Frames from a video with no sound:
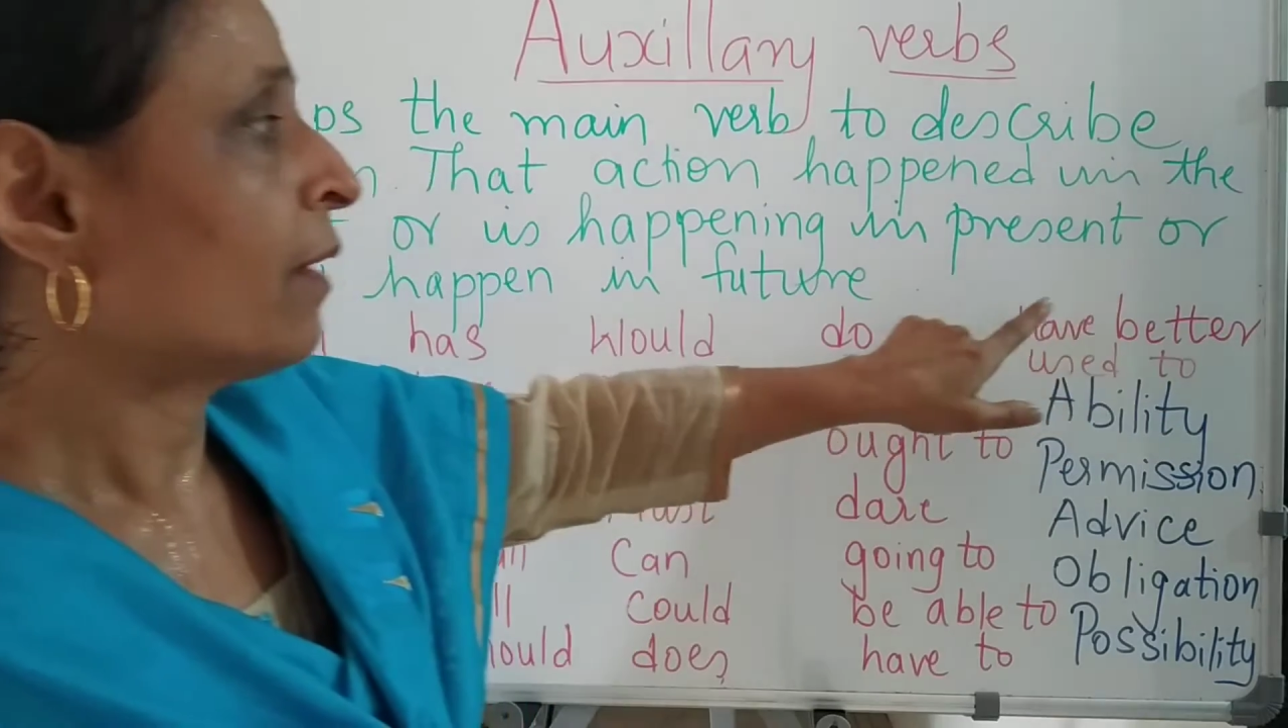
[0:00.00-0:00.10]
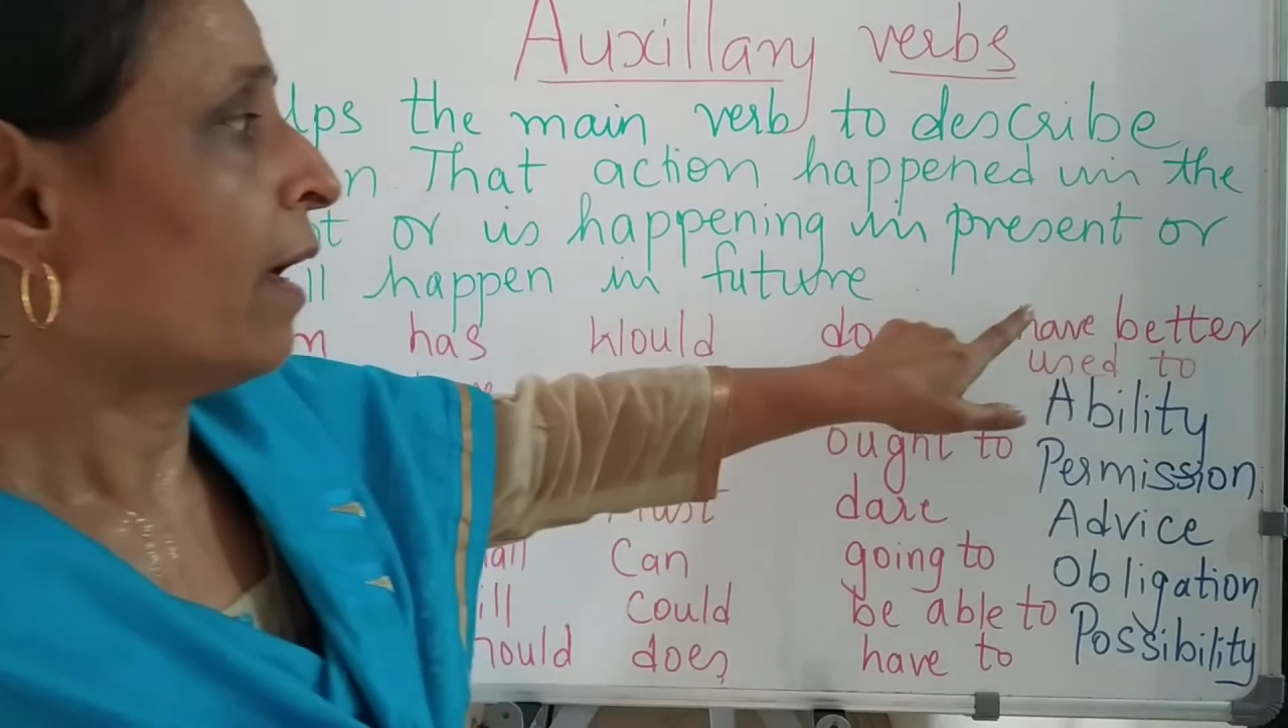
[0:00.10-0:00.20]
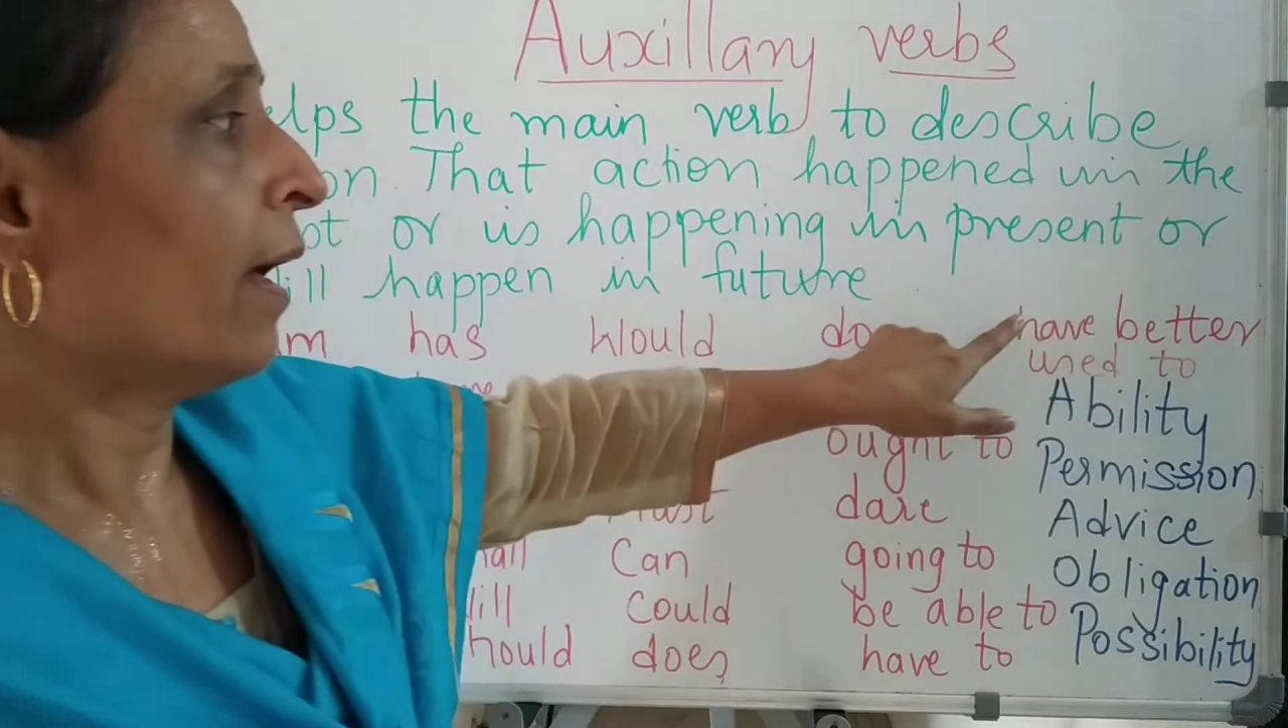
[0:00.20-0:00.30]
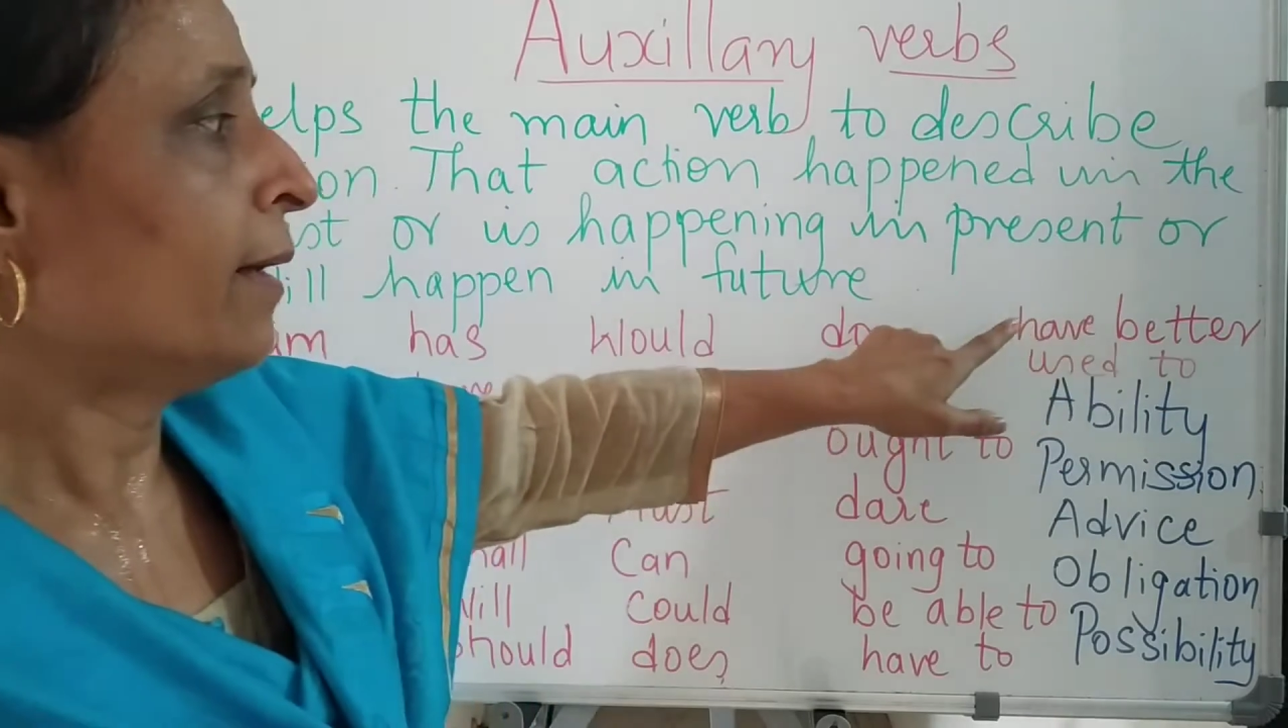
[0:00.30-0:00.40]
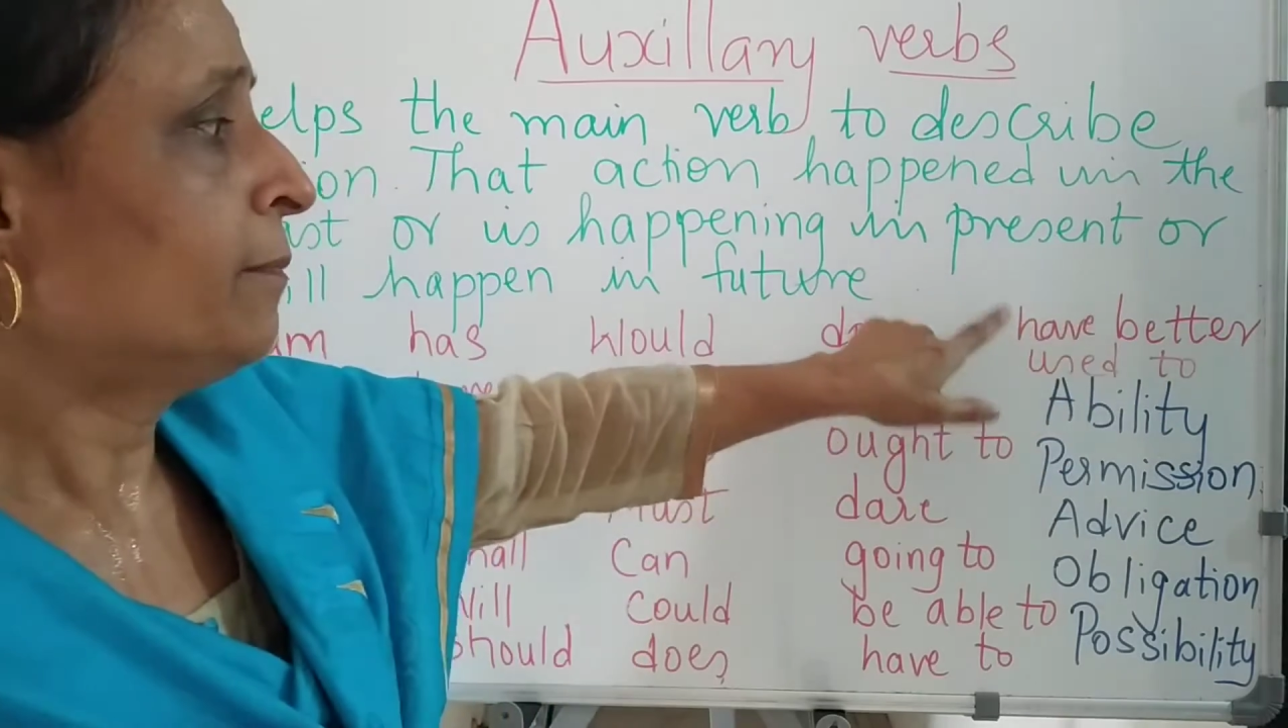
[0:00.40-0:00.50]

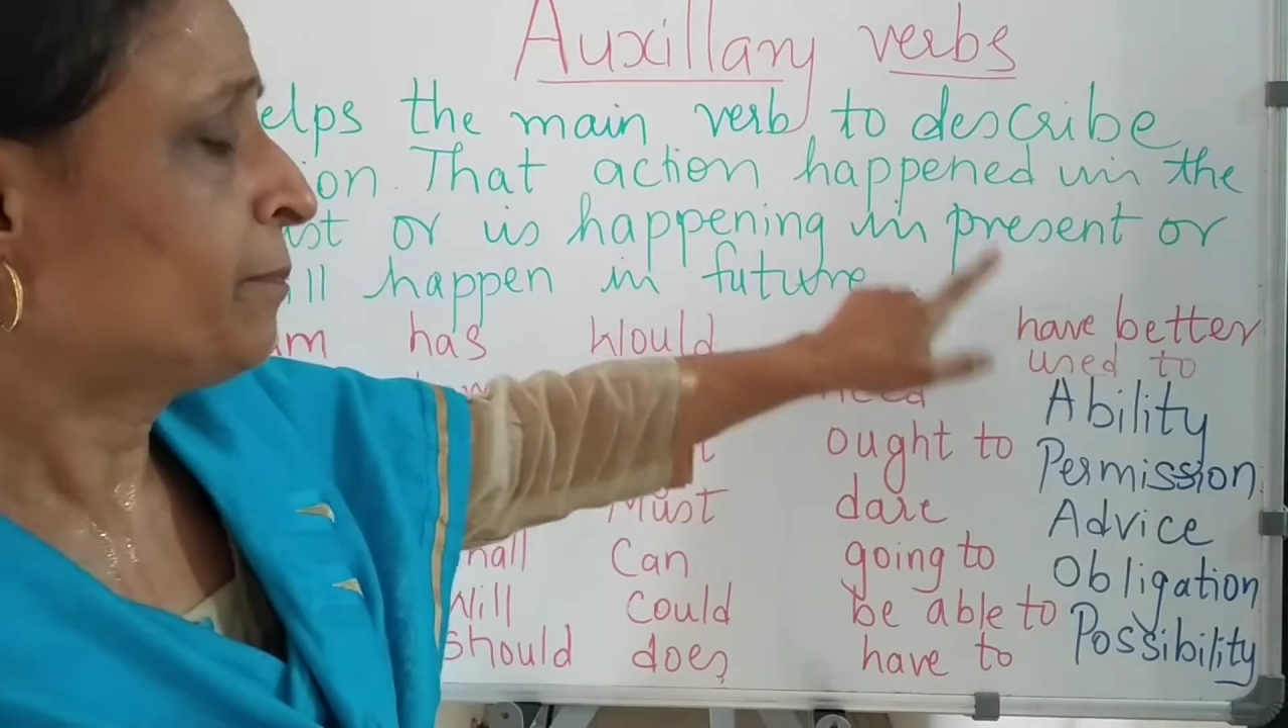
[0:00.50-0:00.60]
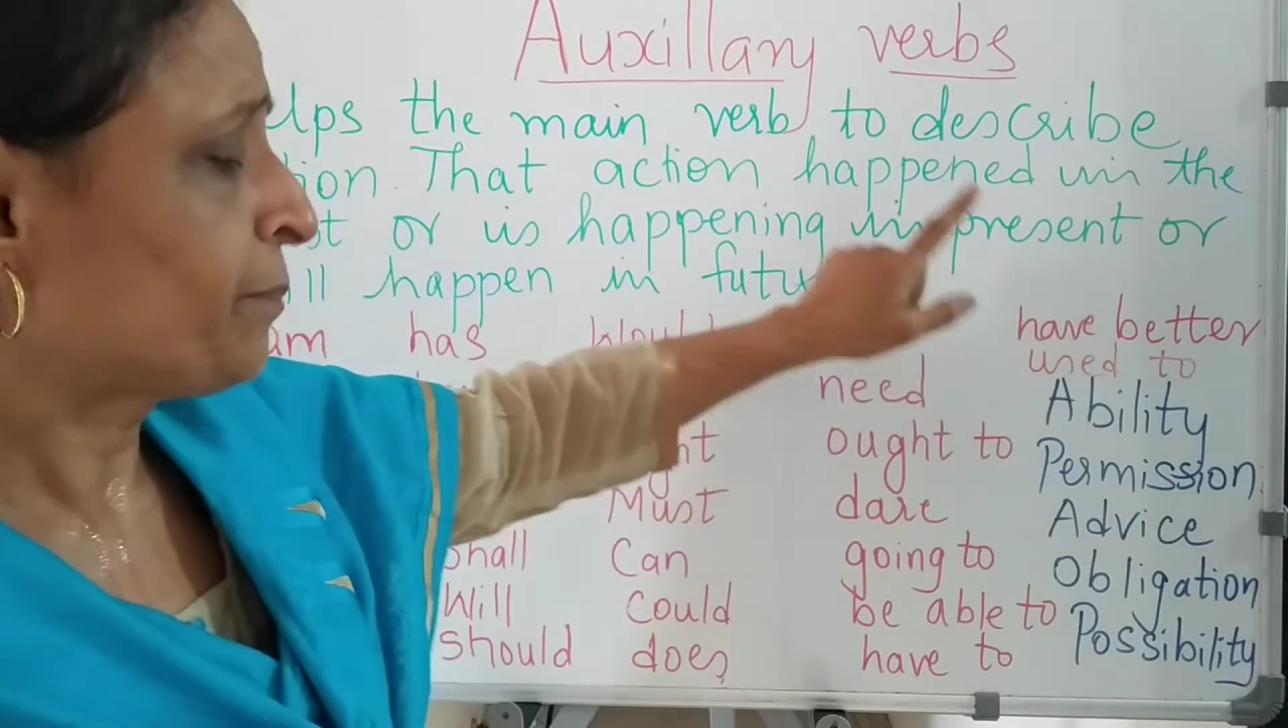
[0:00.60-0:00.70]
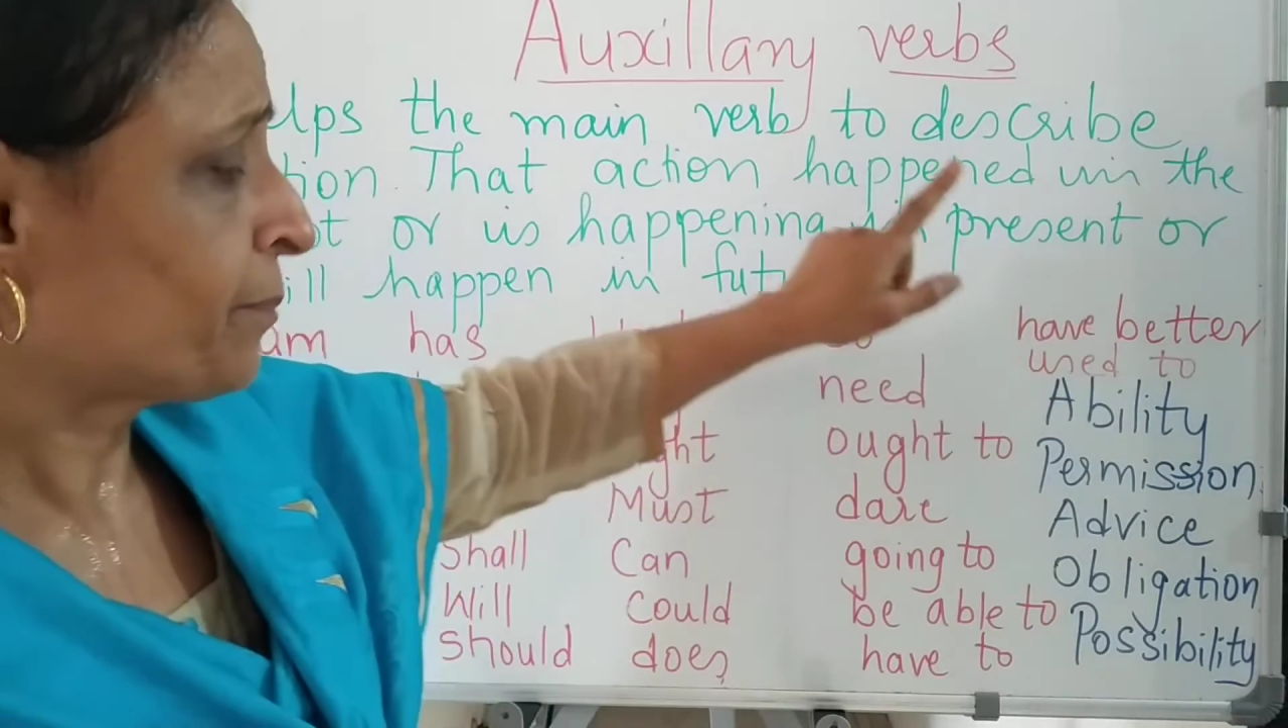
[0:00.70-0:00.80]
And